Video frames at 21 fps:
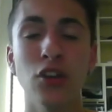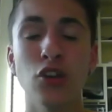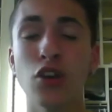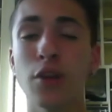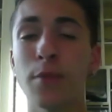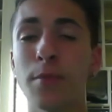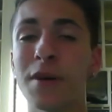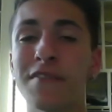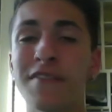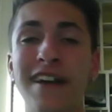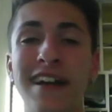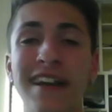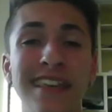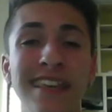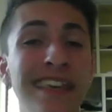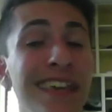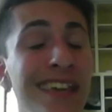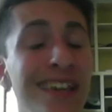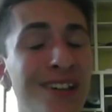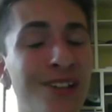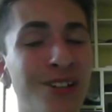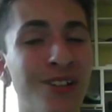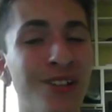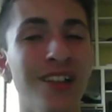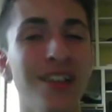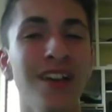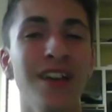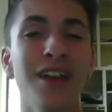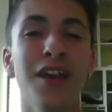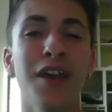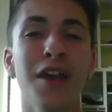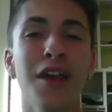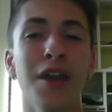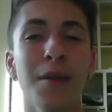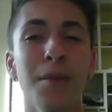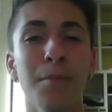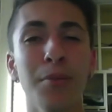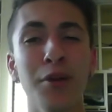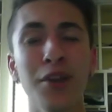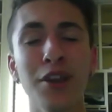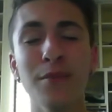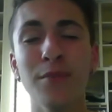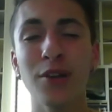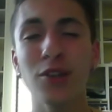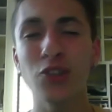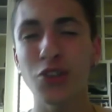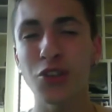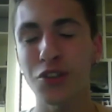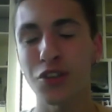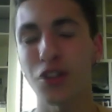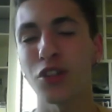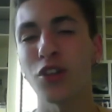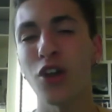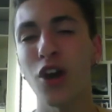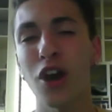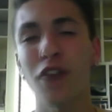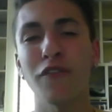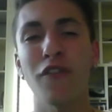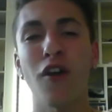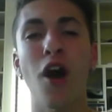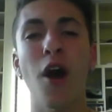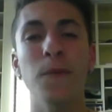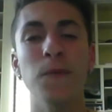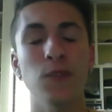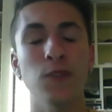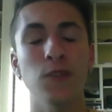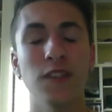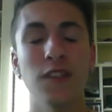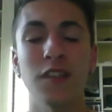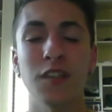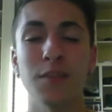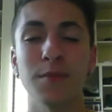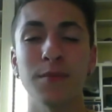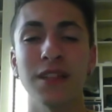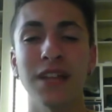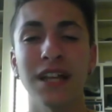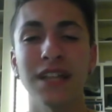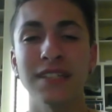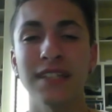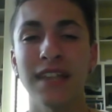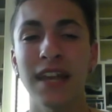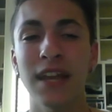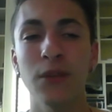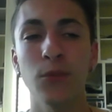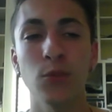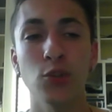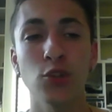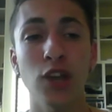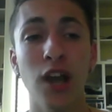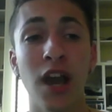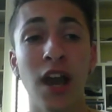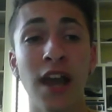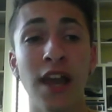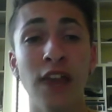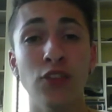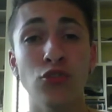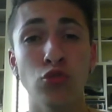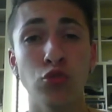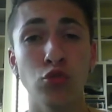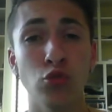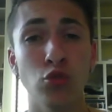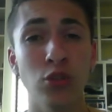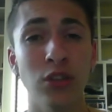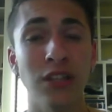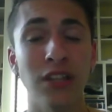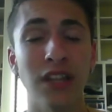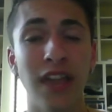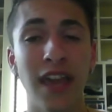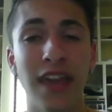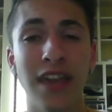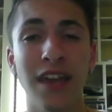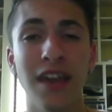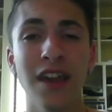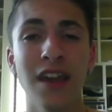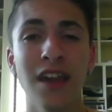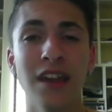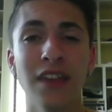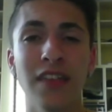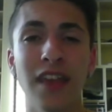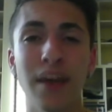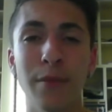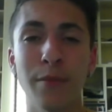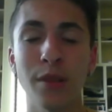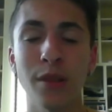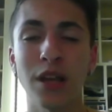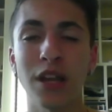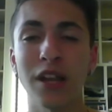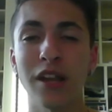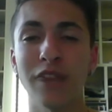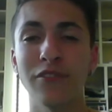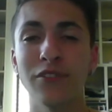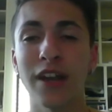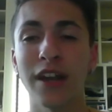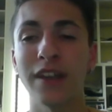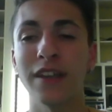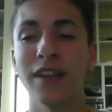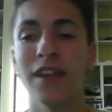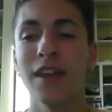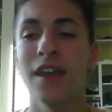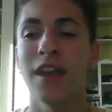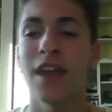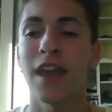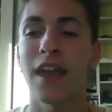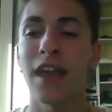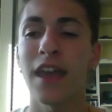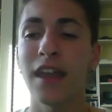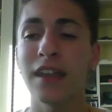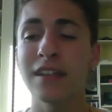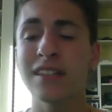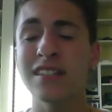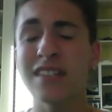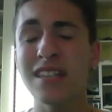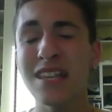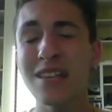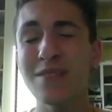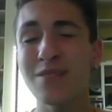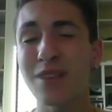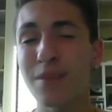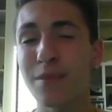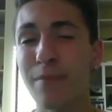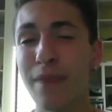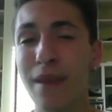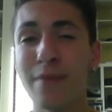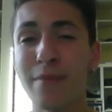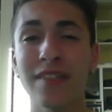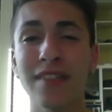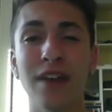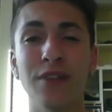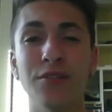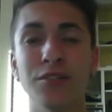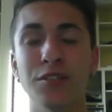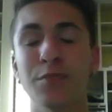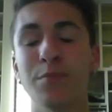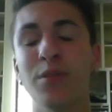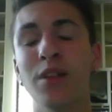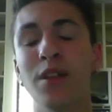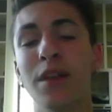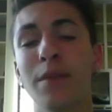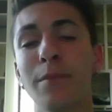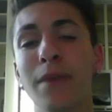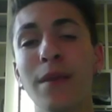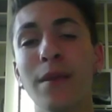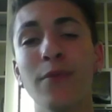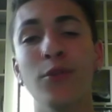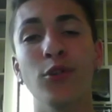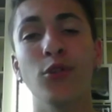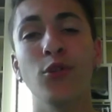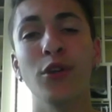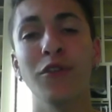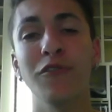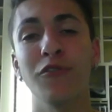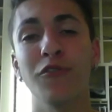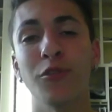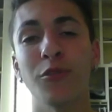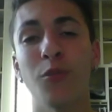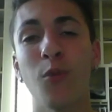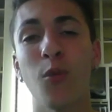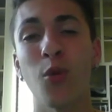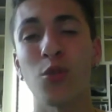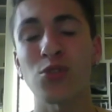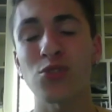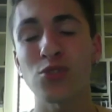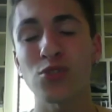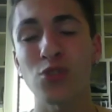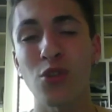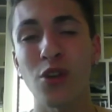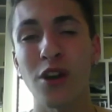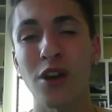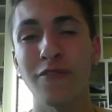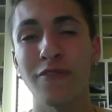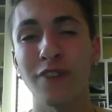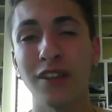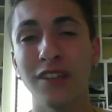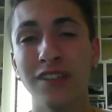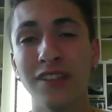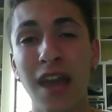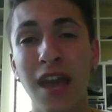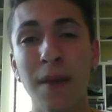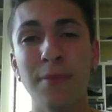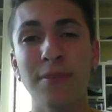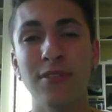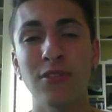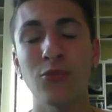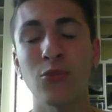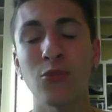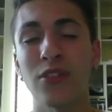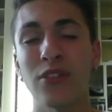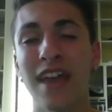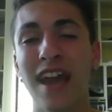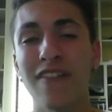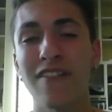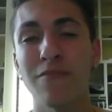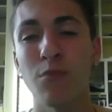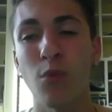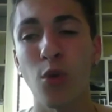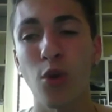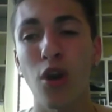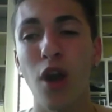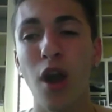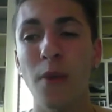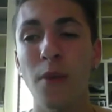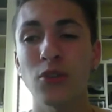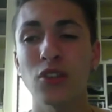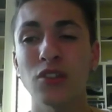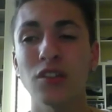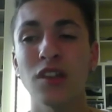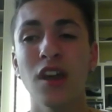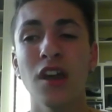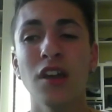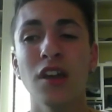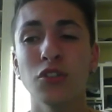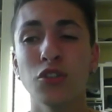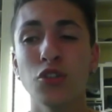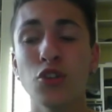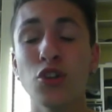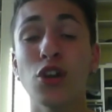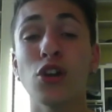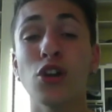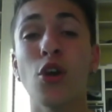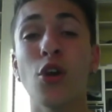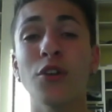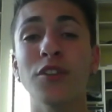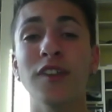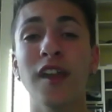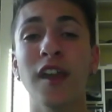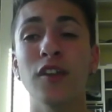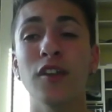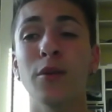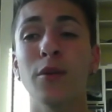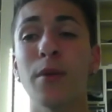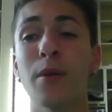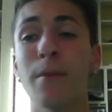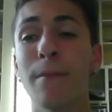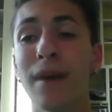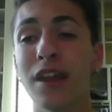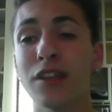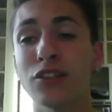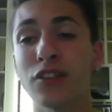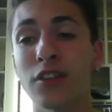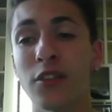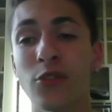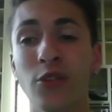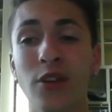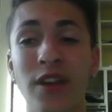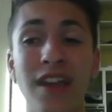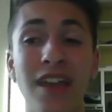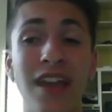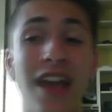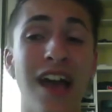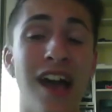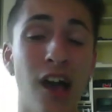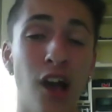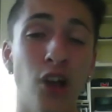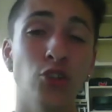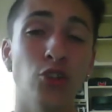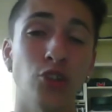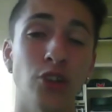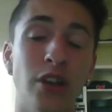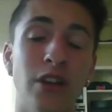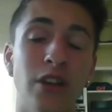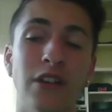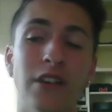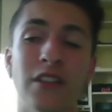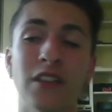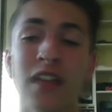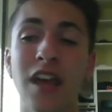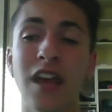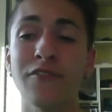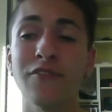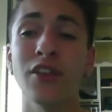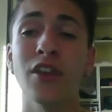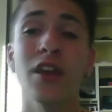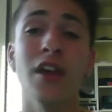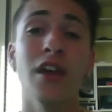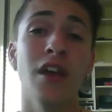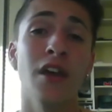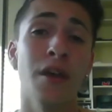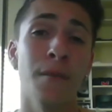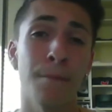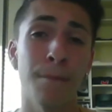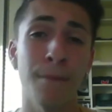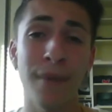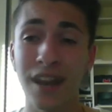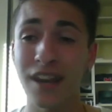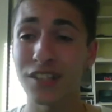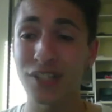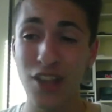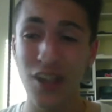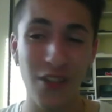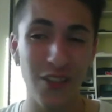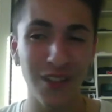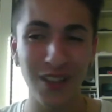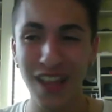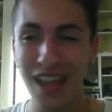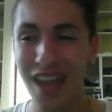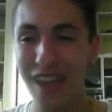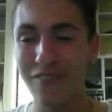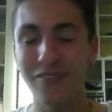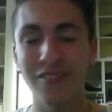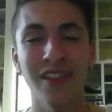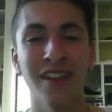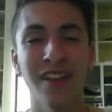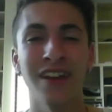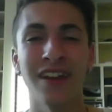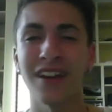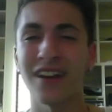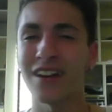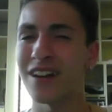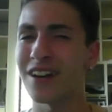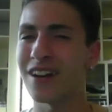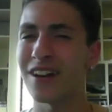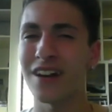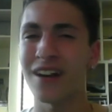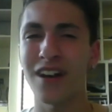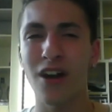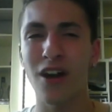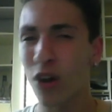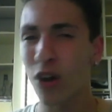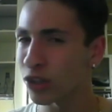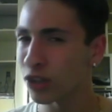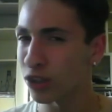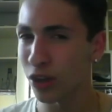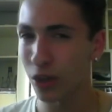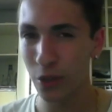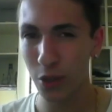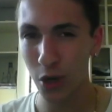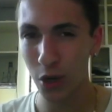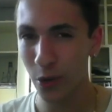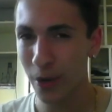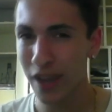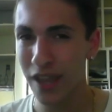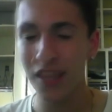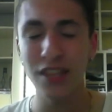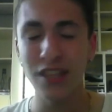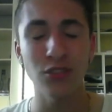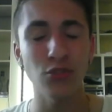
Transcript: You could put Van Ginkel. Pretty much there's a lot of options in this Milan side, which I truly like that Milan have done. And it seems like maybe that was their plan. Maybe they're going for more so of a depth where they have more options. So you could go with that. You could put Menez on the right, El Shaarawy on the left, Menez on the left, Honda on the right.